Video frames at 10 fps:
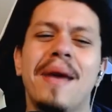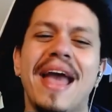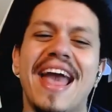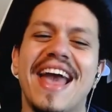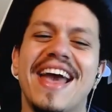
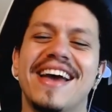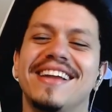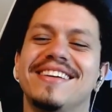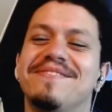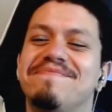
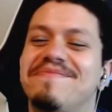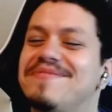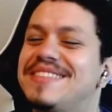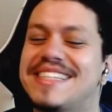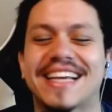man,
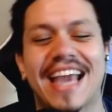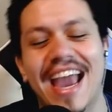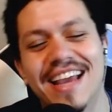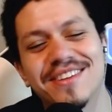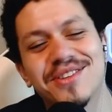the...
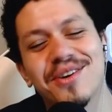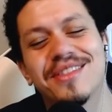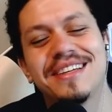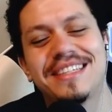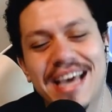cicadas are
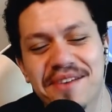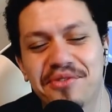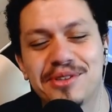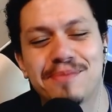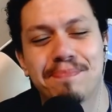the
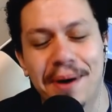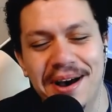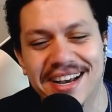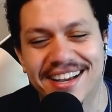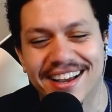devil's
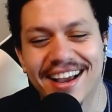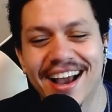bug.